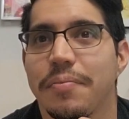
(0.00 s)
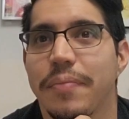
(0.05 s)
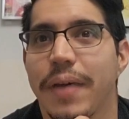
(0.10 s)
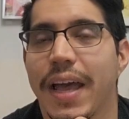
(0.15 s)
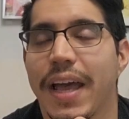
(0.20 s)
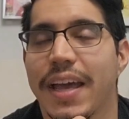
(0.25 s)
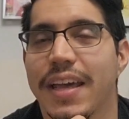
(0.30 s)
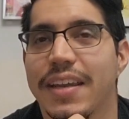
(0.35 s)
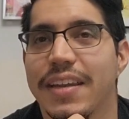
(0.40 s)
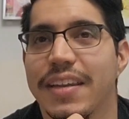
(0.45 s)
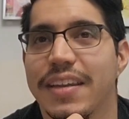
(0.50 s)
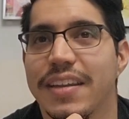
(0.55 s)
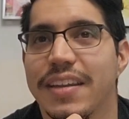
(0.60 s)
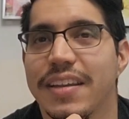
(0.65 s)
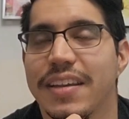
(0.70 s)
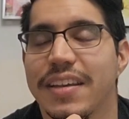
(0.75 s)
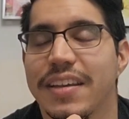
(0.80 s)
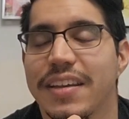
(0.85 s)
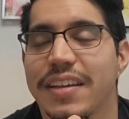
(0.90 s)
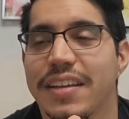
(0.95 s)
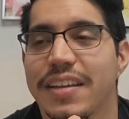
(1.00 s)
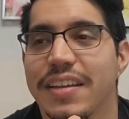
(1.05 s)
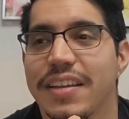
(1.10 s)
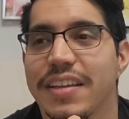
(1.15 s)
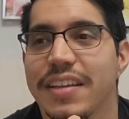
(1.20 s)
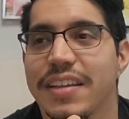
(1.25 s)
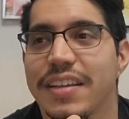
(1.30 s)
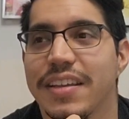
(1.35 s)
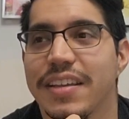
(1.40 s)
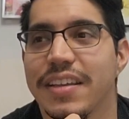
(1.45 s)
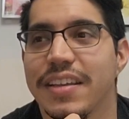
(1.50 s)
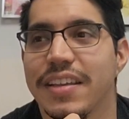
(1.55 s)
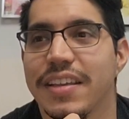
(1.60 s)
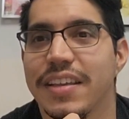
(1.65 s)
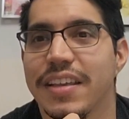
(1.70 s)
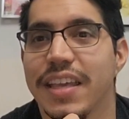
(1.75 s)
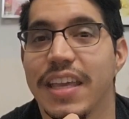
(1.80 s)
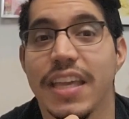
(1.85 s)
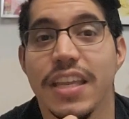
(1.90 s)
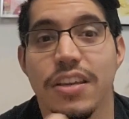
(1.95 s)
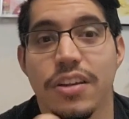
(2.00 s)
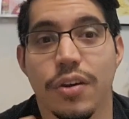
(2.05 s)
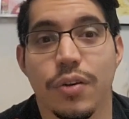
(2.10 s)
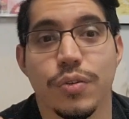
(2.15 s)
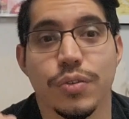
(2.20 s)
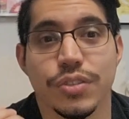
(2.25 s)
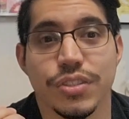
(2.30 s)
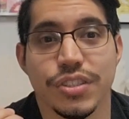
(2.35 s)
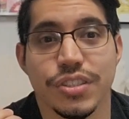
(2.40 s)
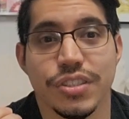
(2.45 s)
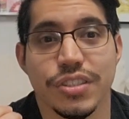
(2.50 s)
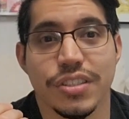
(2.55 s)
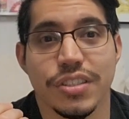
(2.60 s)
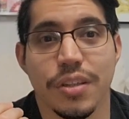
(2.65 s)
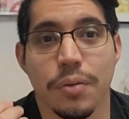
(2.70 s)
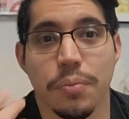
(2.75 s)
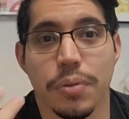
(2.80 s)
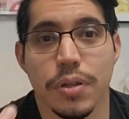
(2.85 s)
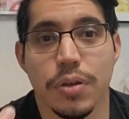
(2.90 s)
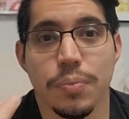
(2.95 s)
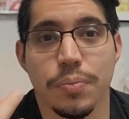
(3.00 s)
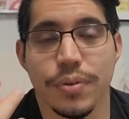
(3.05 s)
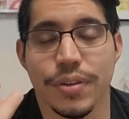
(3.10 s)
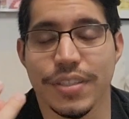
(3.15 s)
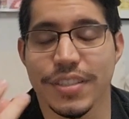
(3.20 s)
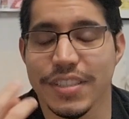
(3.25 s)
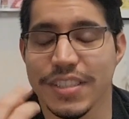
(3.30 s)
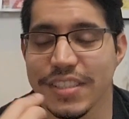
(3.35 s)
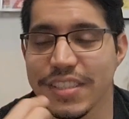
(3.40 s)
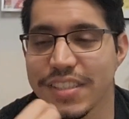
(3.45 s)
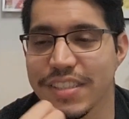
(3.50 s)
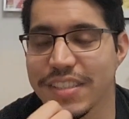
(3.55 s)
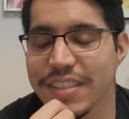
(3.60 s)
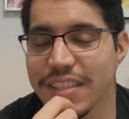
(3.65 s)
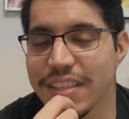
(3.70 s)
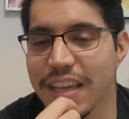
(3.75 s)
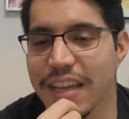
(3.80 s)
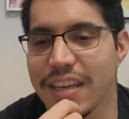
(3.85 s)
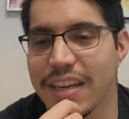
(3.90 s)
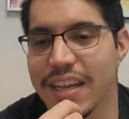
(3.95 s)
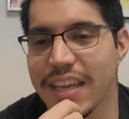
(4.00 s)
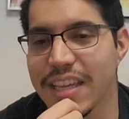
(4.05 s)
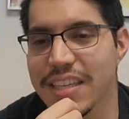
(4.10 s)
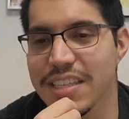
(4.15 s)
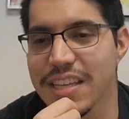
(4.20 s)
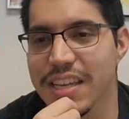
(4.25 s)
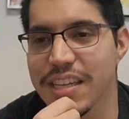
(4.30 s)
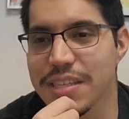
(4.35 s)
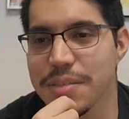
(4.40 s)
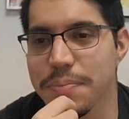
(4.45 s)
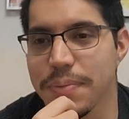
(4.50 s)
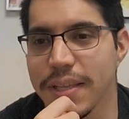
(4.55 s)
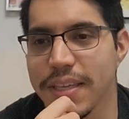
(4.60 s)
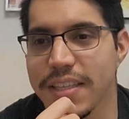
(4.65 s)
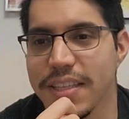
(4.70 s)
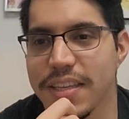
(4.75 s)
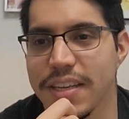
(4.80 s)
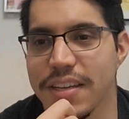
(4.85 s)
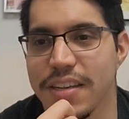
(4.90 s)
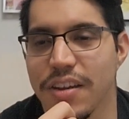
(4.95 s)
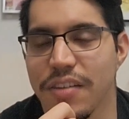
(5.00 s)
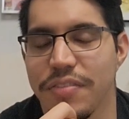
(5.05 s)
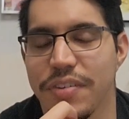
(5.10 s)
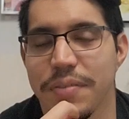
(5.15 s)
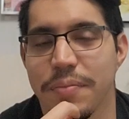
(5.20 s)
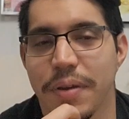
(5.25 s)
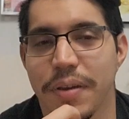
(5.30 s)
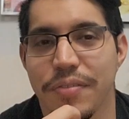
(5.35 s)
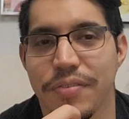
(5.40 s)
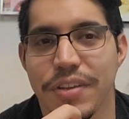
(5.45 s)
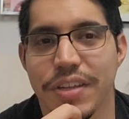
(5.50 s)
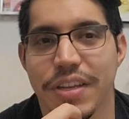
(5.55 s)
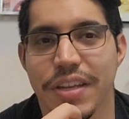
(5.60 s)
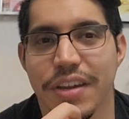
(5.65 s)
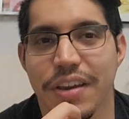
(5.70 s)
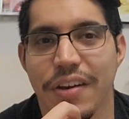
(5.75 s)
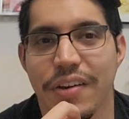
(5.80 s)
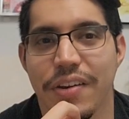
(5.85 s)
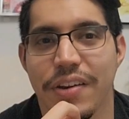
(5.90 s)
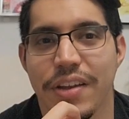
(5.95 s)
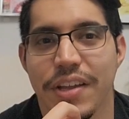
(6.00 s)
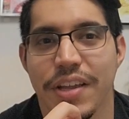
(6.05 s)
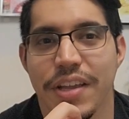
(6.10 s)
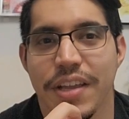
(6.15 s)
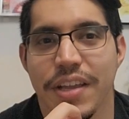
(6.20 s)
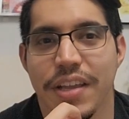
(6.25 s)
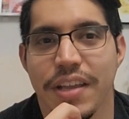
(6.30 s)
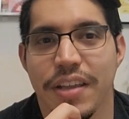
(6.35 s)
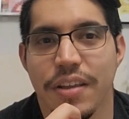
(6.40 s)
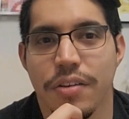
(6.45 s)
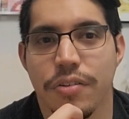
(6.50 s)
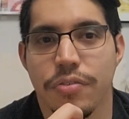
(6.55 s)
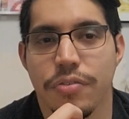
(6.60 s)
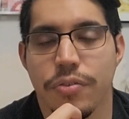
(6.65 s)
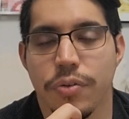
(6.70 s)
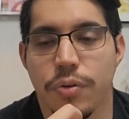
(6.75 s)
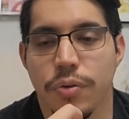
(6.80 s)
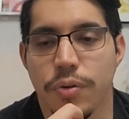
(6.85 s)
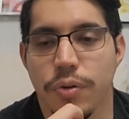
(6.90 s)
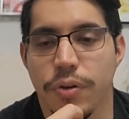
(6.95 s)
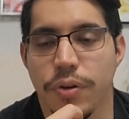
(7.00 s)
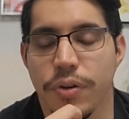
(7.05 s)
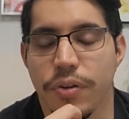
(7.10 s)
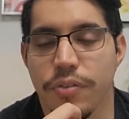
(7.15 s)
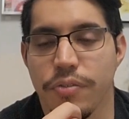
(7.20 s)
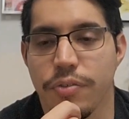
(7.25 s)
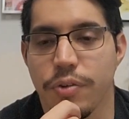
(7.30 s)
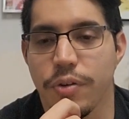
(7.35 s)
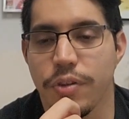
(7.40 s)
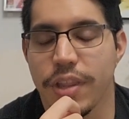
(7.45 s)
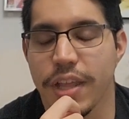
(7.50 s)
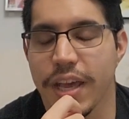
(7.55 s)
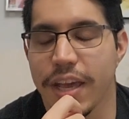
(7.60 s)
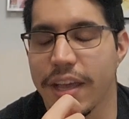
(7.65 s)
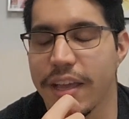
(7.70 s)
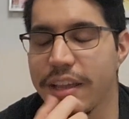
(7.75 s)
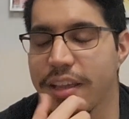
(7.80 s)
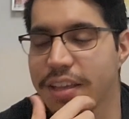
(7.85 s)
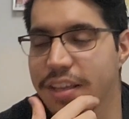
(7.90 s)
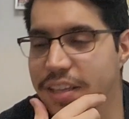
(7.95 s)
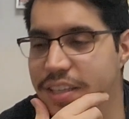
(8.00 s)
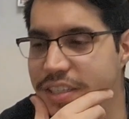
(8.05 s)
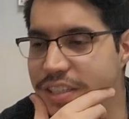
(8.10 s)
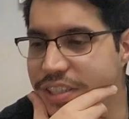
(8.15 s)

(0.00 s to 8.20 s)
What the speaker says: man, he knows the blueprints. And I guess I explained it enough in my video for that.